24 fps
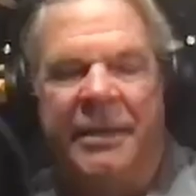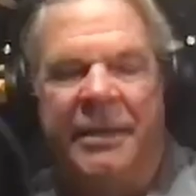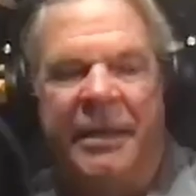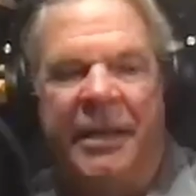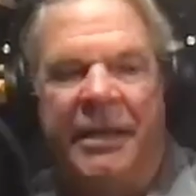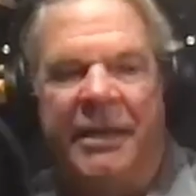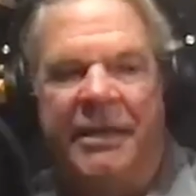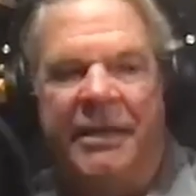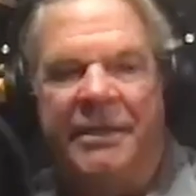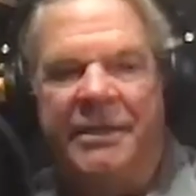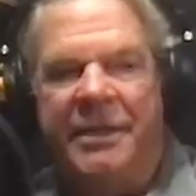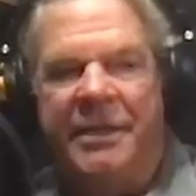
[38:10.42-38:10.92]
a
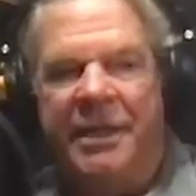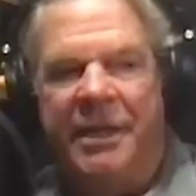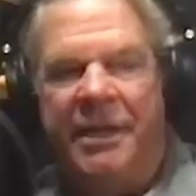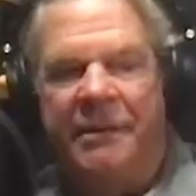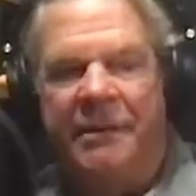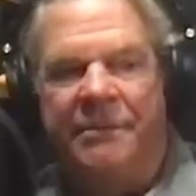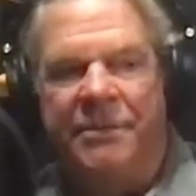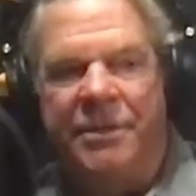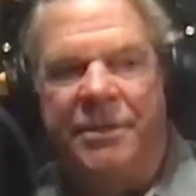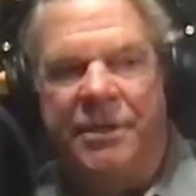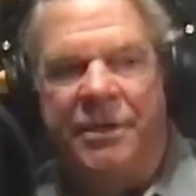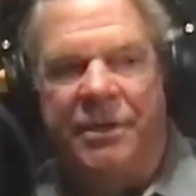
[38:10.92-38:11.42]
lot of
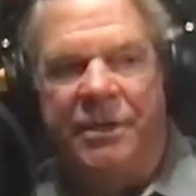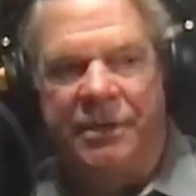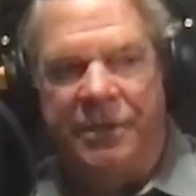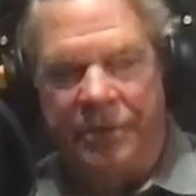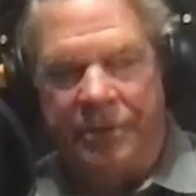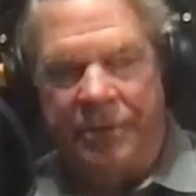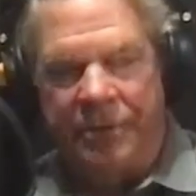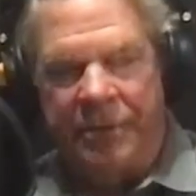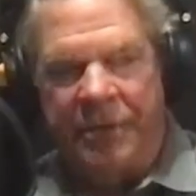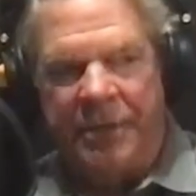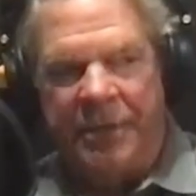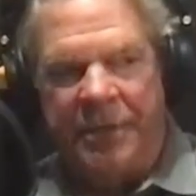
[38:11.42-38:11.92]
times, you
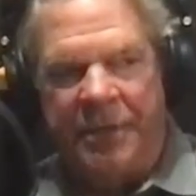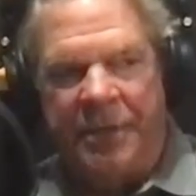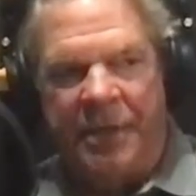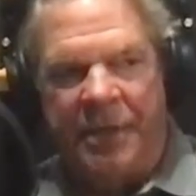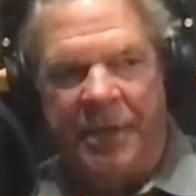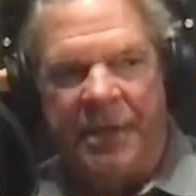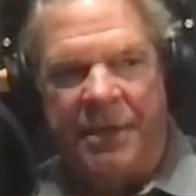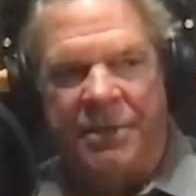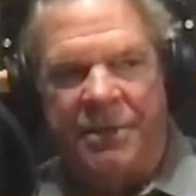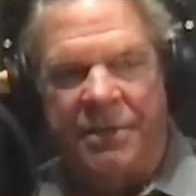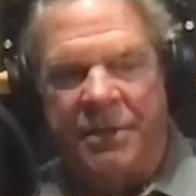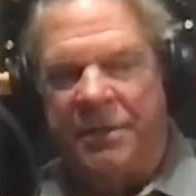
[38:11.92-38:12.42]
read the
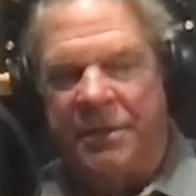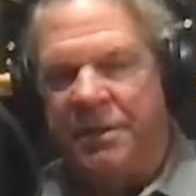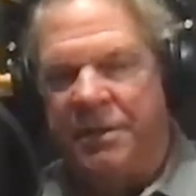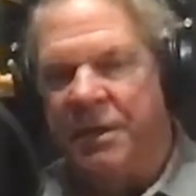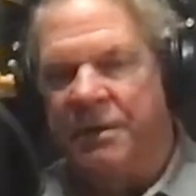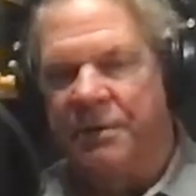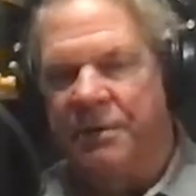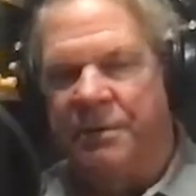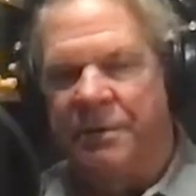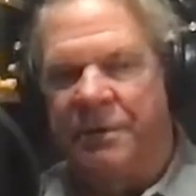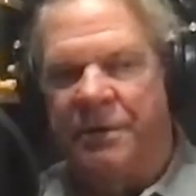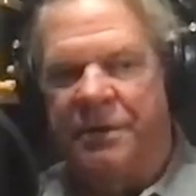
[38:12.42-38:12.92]
Angela
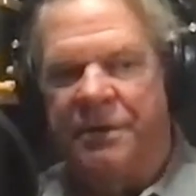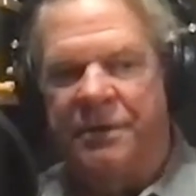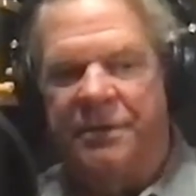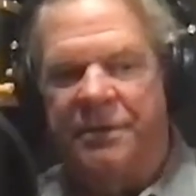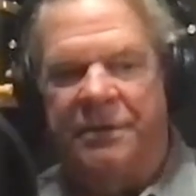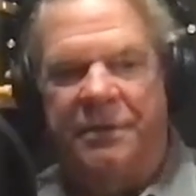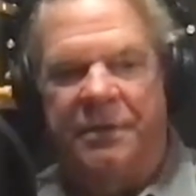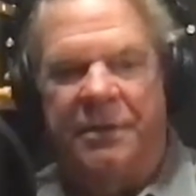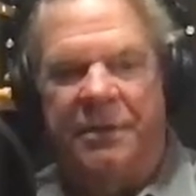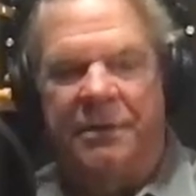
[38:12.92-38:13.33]
Duckworth,